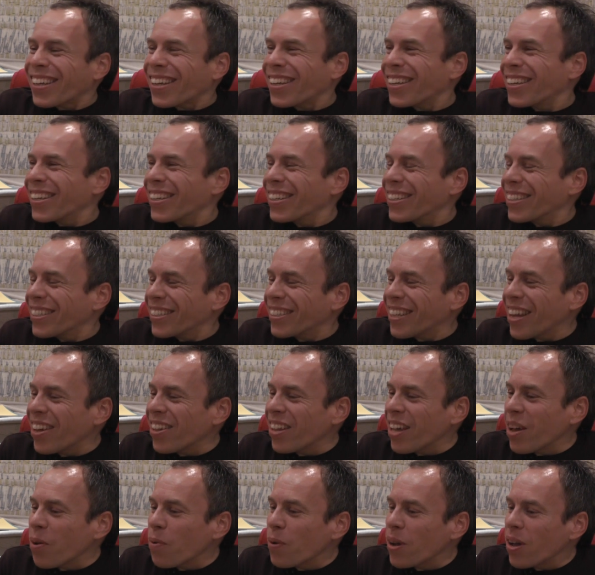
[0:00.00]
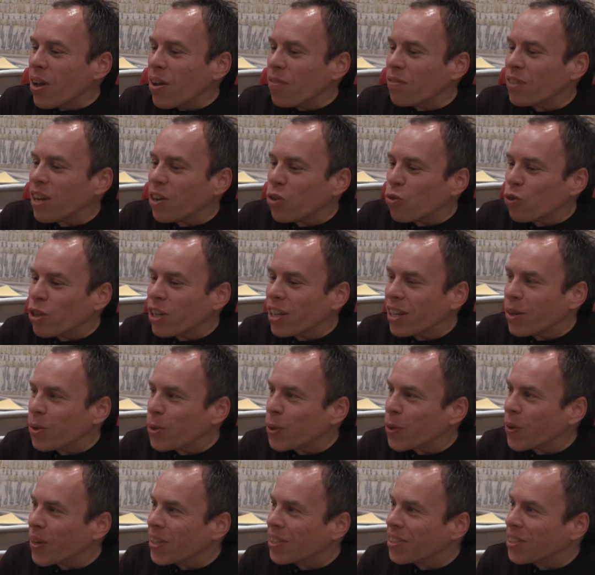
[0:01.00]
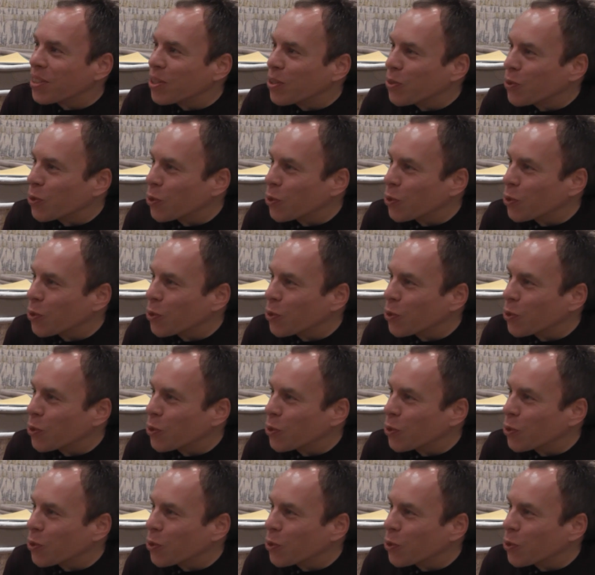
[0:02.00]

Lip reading: So there we are. I've done all your little questions